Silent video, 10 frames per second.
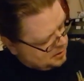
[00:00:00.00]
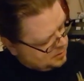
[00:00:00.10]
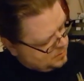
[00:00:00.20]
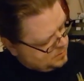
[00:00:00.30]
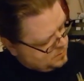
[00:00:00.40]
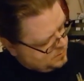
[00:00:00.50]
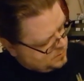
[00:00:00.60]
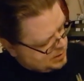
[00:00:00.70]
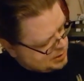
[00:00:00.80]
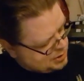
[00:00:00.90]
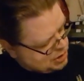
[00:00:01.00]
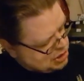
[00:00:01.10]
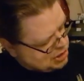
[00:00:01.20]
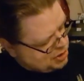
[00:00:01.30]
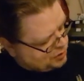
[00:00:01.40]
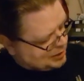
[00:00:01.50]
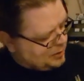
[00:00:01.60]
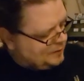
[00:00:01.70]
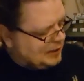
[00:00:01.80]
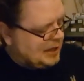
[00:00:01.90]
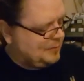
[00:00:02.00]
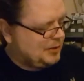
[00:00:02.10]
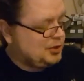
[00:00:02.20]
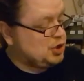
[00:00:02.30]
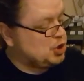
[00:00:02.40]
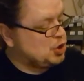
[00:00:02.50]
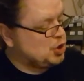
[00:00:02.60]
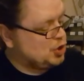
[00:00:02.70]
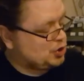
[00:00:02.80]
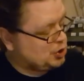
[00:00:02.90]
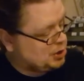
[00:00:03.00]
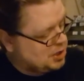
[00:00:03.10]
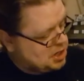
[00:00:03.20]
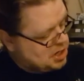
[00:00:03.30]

Oh, they're just out of alignment, just.